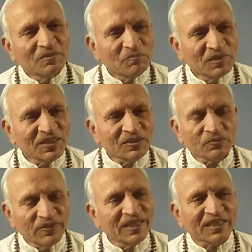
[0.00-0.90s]
Because
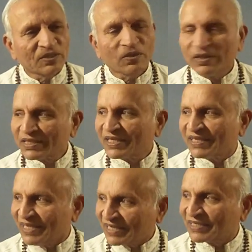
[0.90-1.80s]
we are not
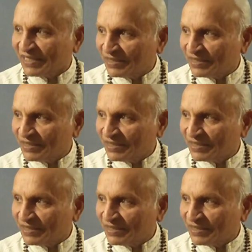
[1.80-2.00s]
connected.